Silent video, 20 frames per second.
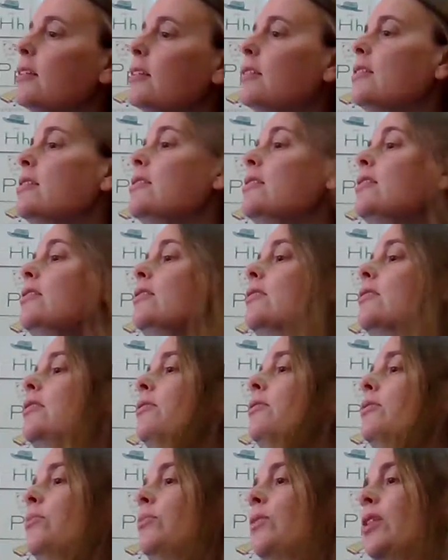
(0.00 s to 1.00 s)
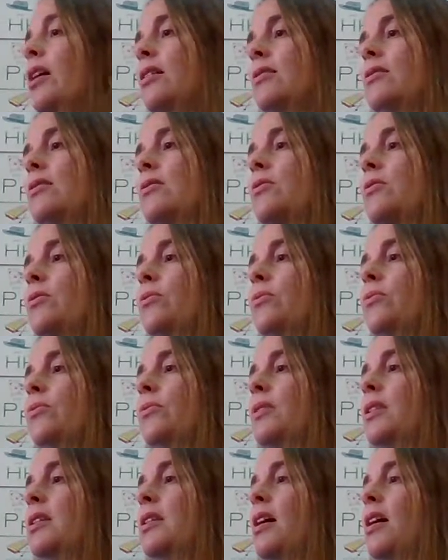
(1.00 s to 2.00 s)
and still on the ride to school.
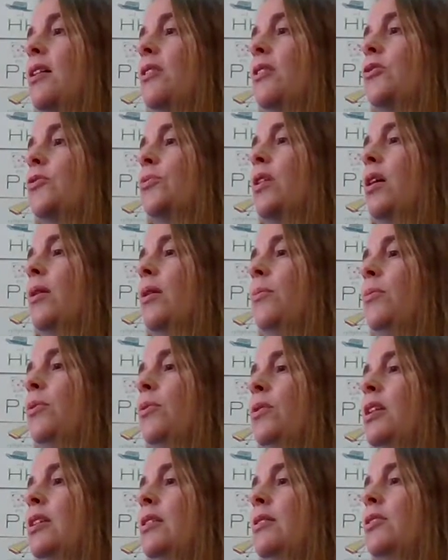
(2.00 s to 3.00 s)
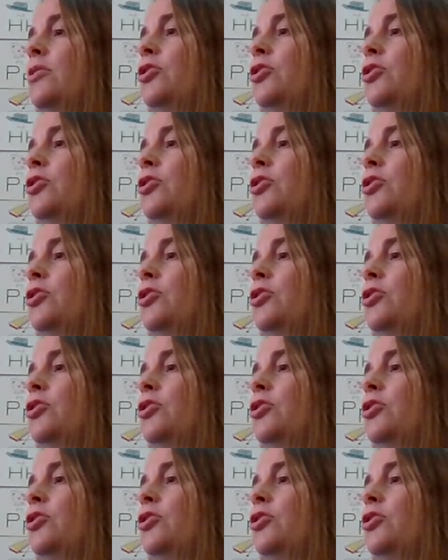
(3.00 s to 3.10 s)
The cows were not mooey,